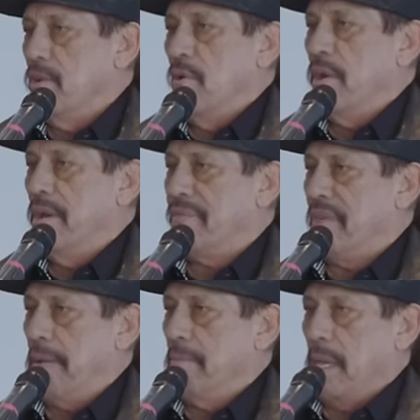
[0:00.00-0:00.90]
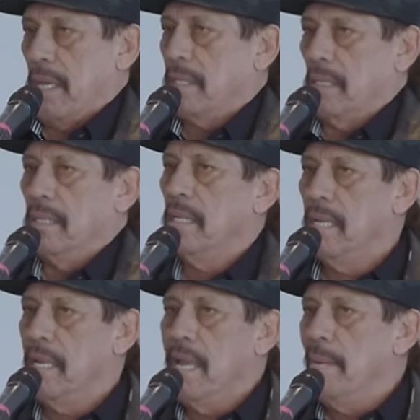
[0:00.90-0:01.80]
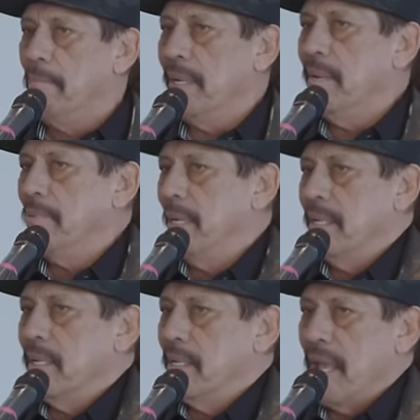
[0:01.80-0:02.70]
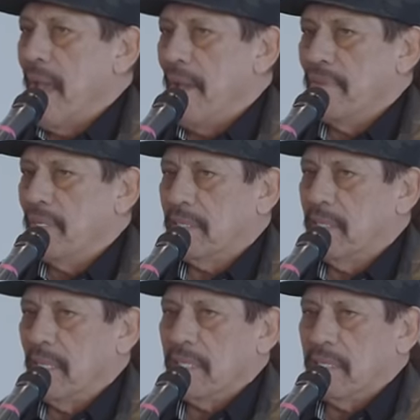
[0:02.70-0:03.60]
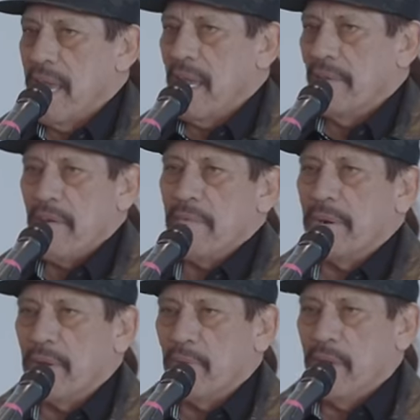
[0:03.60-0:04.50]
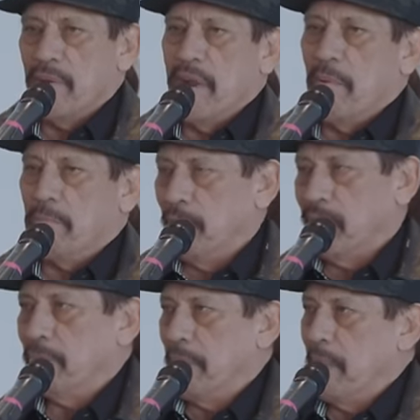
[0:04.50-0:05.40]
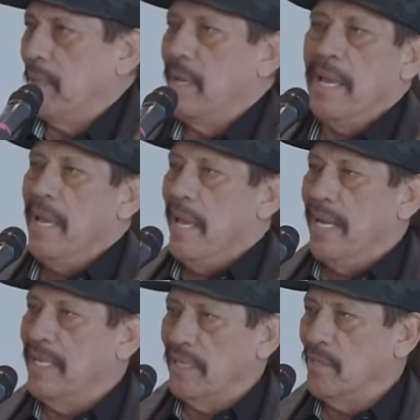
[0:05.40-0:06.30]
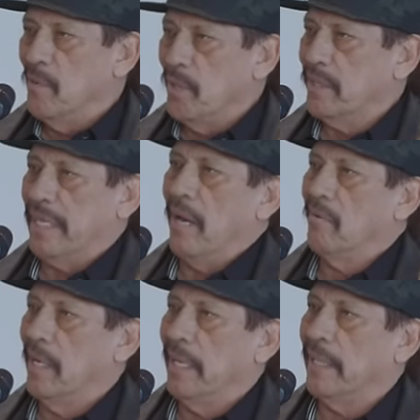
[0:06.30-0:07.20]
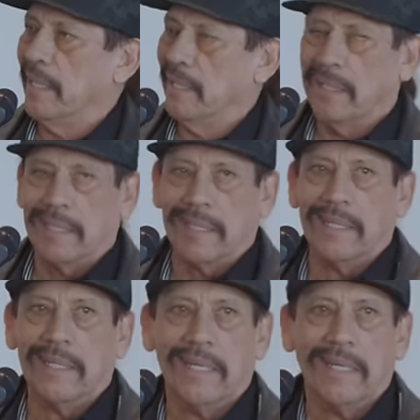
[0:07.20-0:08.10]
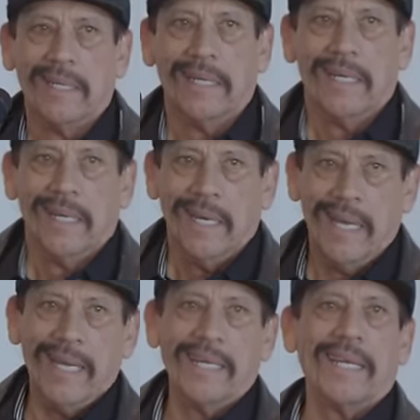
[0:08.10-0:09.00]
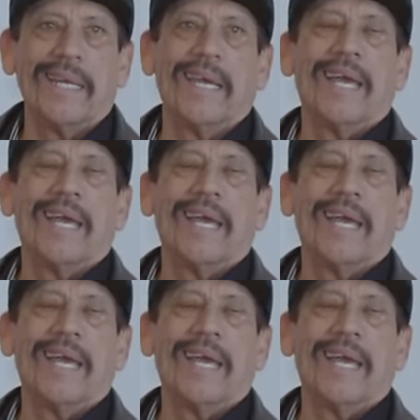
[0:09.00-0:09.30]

you don't want to offend me. So, but they have this thing of everybody running around pushing people. It doesn't work that way, you know. And